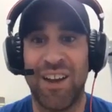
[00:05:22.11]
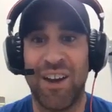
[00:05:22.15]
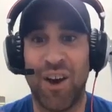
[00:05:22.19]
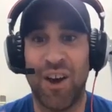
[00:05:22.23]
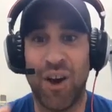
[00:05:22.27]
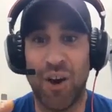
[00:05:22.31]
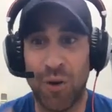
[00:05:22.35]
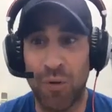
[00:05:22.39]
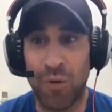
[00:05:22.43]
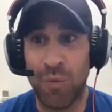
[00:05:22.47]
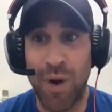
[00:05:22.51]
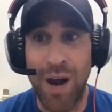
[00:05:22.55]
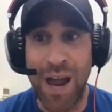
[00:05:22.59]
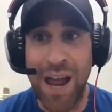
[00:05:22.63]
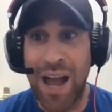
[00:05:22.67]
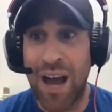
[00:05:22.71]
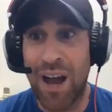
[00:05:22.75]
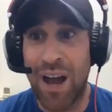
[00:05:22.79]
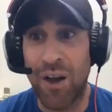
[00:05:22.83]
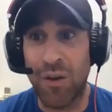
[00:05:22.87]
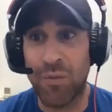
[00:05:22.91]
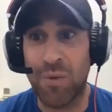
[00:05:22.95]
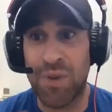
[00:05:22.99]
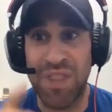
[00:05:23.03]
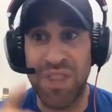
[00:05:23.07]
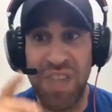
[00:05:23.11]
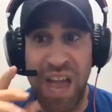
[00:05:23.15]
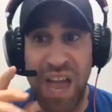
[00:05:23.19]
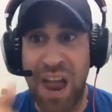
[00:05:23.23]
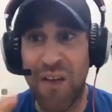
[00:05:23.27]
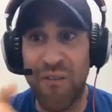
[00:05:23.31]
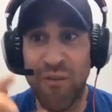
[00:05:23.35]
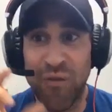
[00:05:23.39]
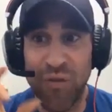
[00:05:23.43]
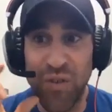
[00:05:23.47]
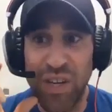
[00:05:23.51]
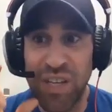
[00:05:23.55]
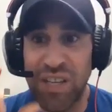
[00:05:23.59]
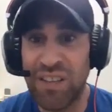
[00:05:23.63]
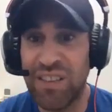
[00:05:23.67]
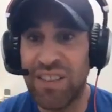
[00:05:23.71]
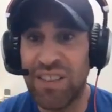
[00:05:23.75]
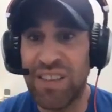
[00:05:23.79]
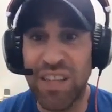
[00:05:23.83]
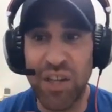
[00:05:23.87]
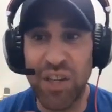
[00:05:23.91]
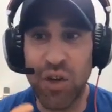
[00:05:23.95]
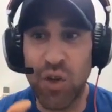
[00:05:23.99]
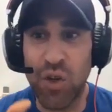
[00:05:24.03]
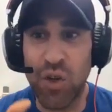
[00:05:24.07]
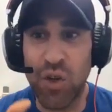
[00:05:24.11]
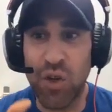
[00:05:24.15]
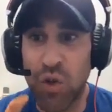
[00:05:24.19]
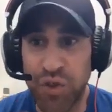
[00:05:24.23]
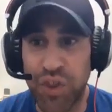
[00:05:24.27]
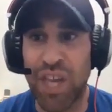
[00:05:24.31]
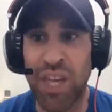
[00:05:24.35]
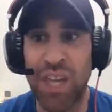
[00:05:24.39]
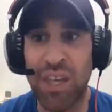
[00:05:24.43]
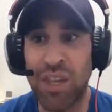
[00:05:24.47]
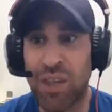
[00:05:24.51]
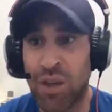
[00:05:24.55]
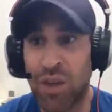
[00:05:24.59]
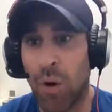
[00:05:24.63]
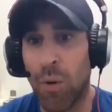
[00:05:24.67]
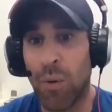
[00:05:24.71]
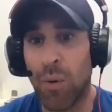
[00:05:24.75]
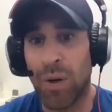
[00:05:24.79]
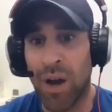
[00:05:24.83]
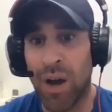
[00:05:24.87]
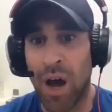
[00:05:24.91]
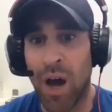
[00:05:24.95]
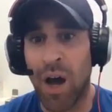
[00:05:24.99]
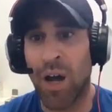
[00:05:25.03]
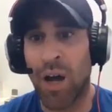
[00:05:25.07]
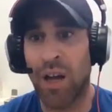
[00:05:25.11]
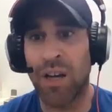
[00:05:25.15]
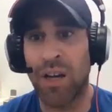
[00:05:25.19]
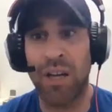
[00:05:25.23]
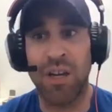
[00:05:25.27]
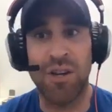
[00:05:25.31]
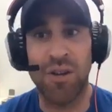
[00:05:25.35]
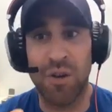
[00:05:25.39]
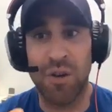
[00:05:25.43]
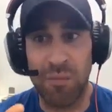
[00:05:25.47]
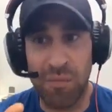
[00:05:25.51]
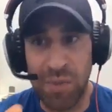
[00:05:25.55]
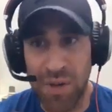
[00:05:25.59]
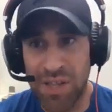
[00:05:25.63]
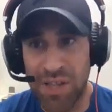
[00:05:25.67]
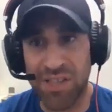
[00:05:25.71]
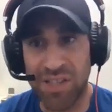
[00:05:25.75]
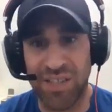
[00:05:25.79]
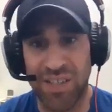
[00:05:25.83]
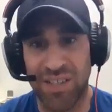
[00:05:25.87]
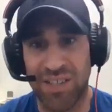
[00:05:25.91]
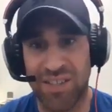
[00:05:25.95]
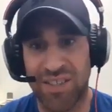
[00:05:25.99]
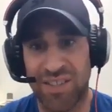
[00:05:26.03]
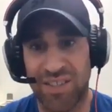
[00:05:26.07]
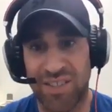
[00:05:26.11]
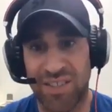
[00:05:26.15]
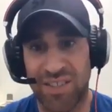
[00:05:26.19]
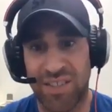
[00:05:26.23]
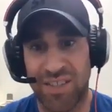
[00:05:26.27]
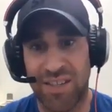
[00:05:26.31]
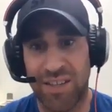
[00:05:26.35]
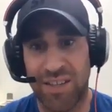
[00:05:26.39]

around with every little thing going on in your business.